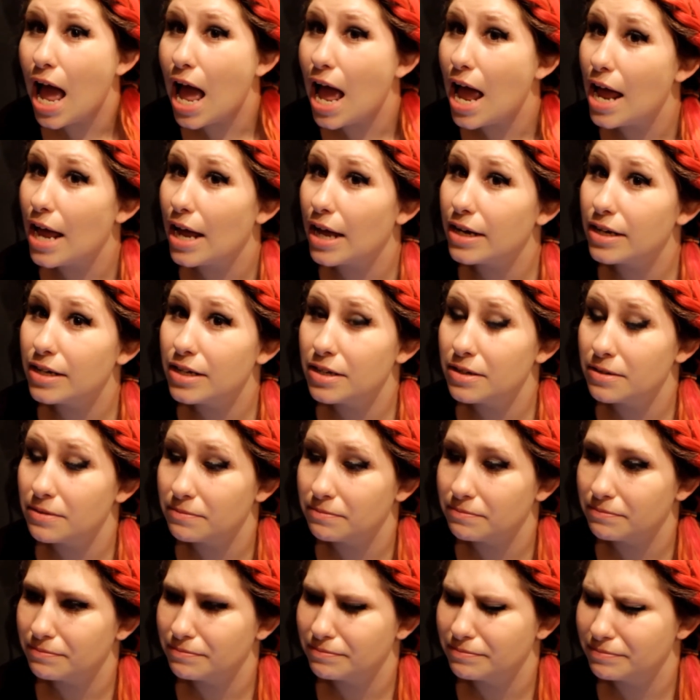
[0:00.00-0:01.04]
And
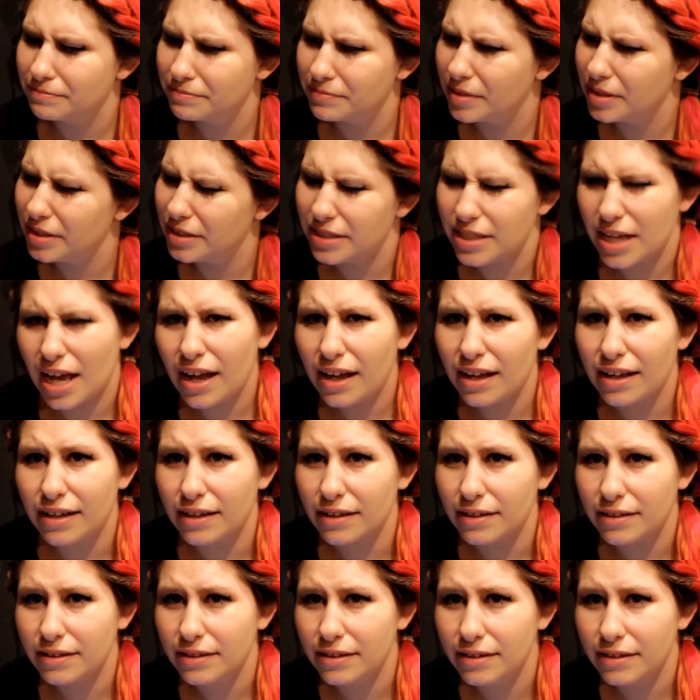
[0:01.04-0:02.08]

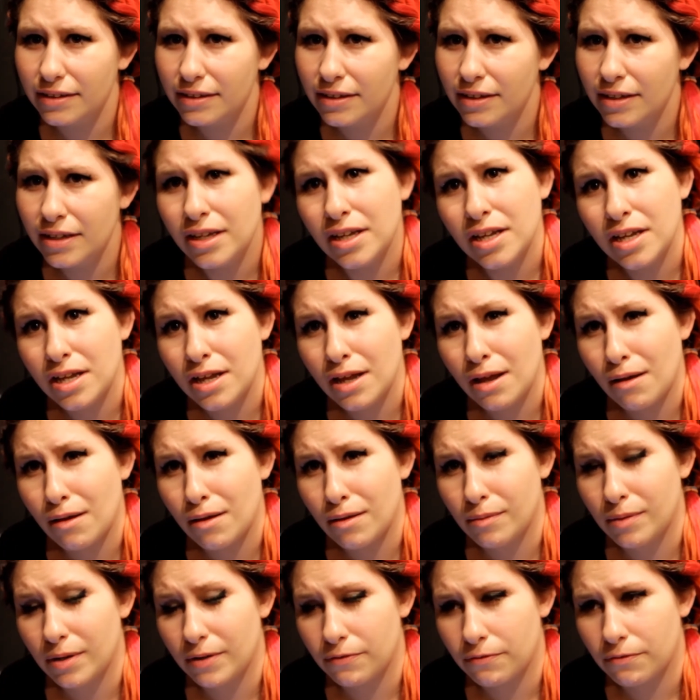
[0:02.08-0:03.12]
Yeah.
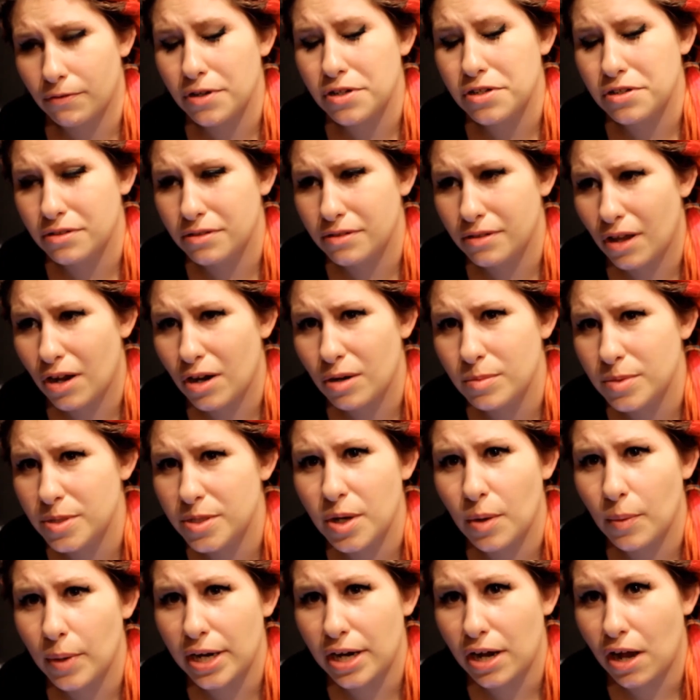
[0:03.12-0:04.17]
My fridge alarm is
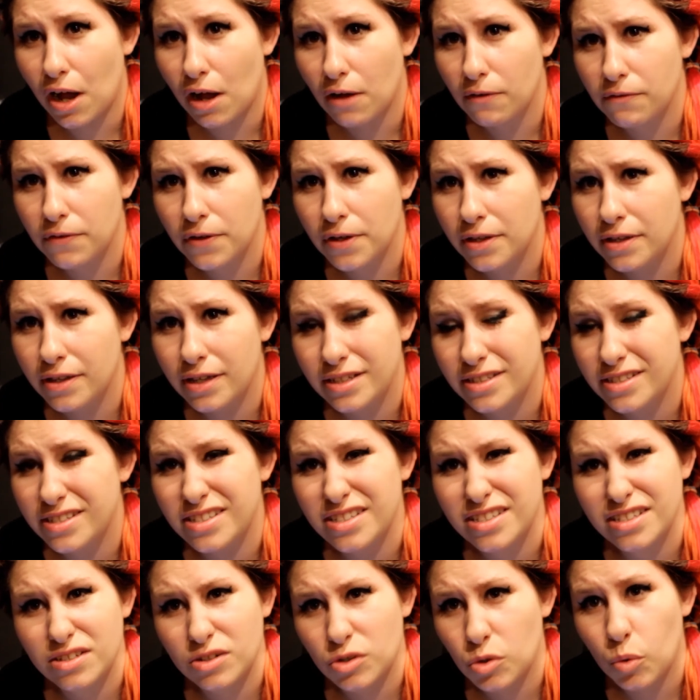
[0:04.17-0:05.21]
going off.
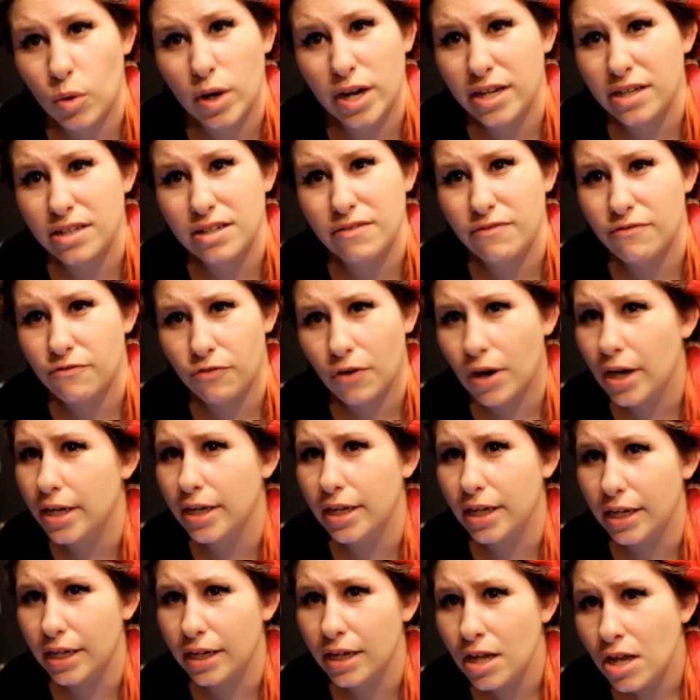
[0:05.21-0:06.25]
That's quite
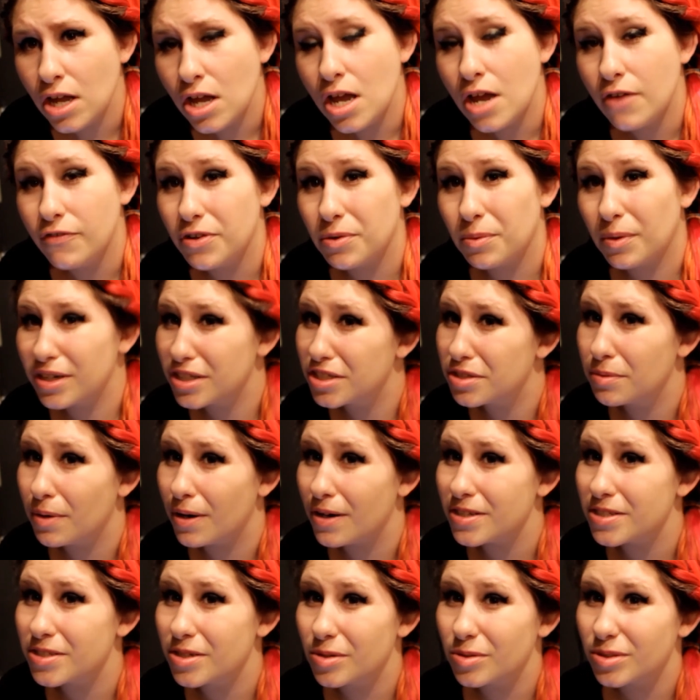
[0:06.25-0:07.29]
frightening. If you want to
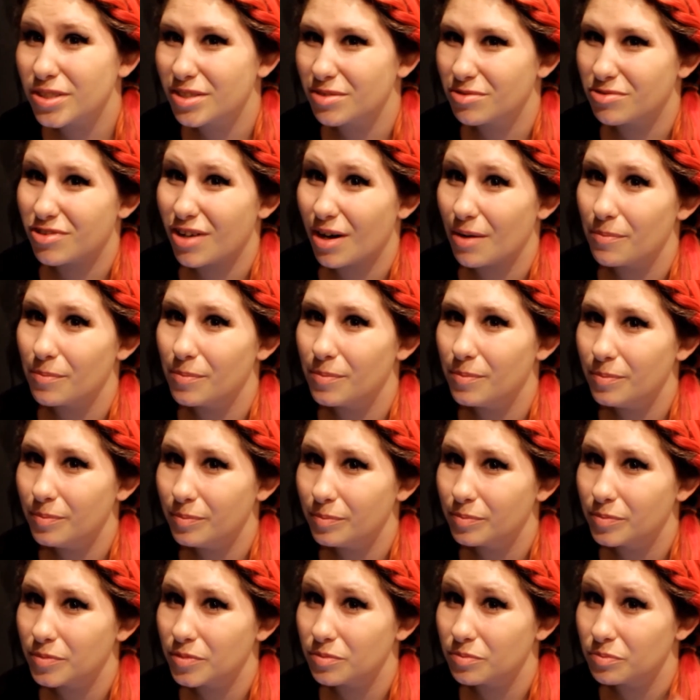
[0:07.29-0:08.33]
also subscribe
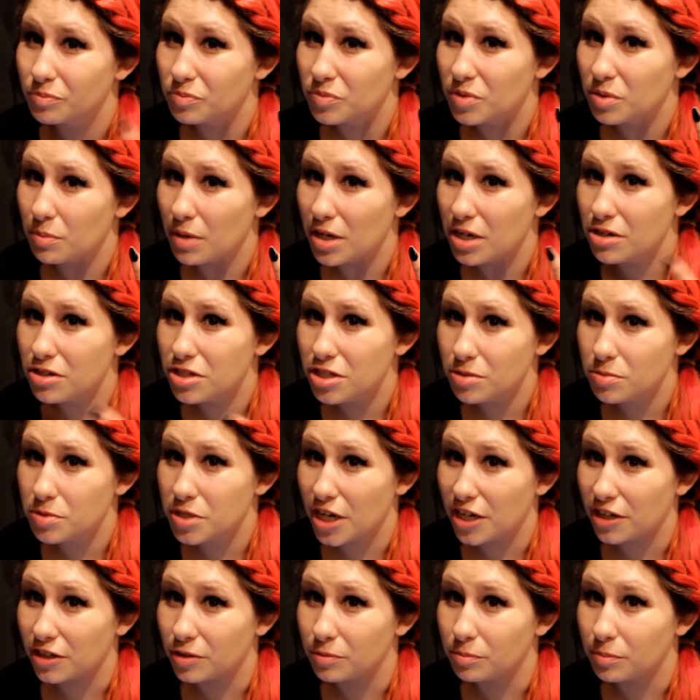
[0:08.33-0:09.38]
to my YouTube
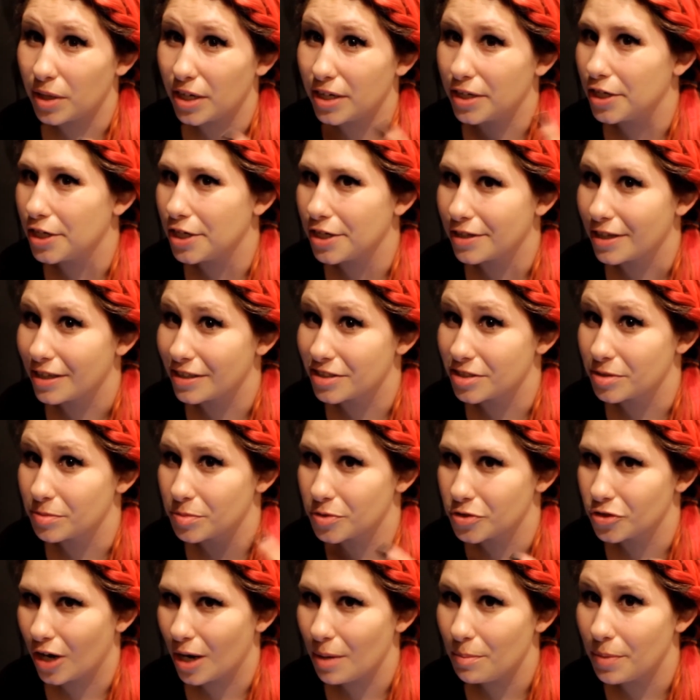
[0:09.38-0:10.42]
channel by hitting that
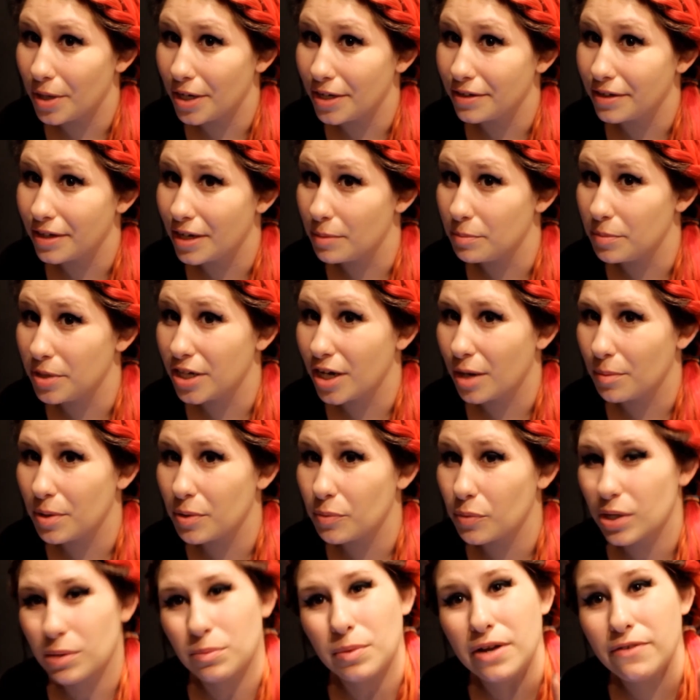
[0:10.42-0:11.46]
subscribe button and
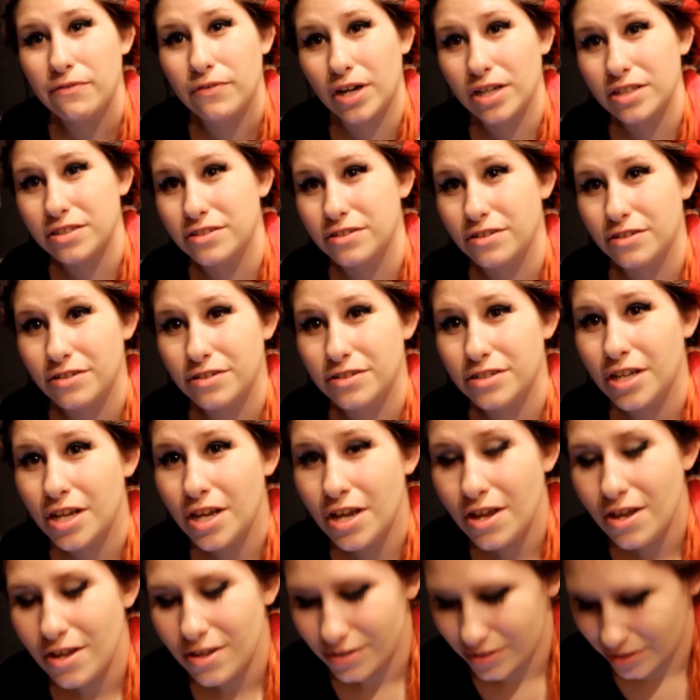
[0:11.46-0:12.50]
becoming one of my Vonsters.
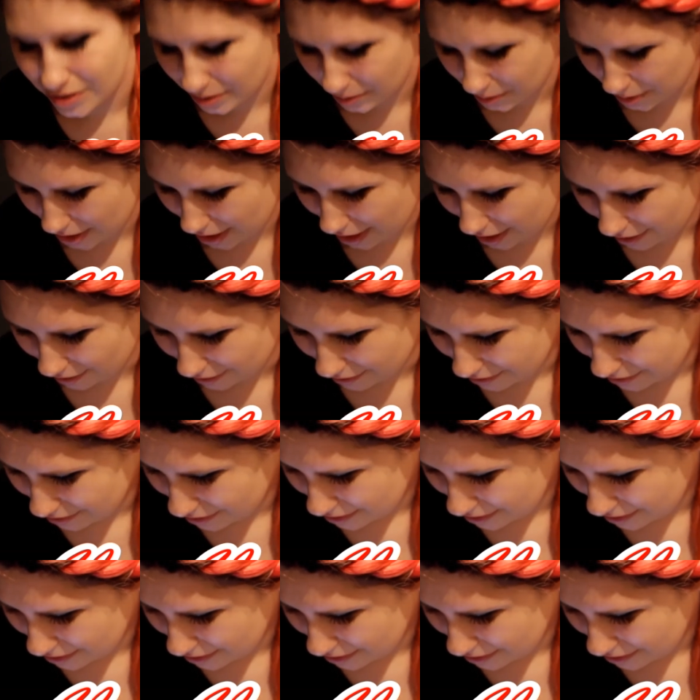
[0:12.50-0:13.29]
So yeah,